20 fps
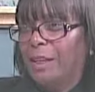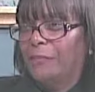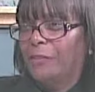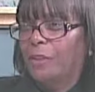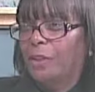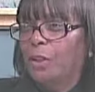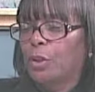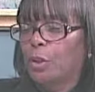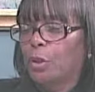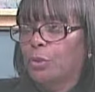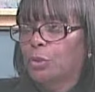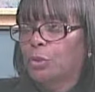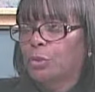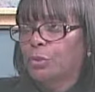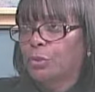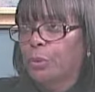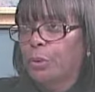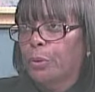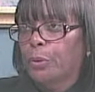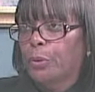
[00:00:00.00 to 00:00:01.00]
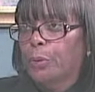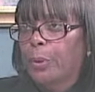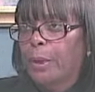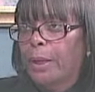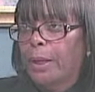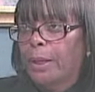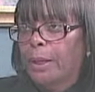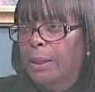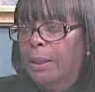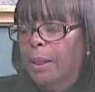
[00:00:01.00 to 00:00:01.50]
if it mm-hmm. goes through the
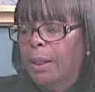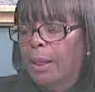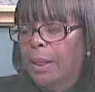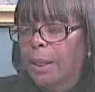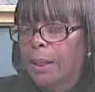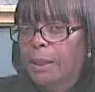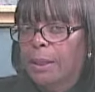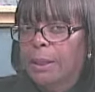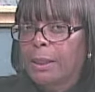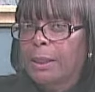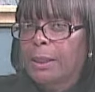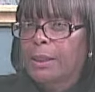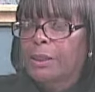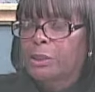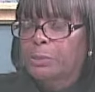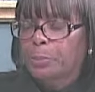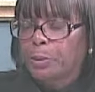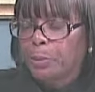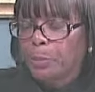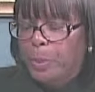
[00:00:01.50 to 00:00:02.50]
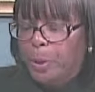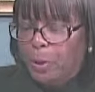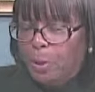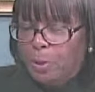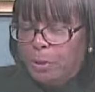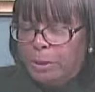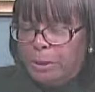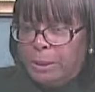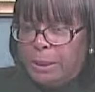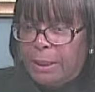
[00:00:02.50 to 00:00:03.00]
way uh, he's
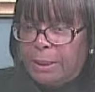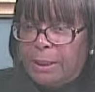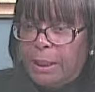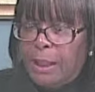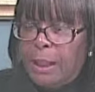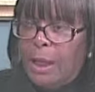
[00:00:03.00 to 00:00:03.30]
proposing it.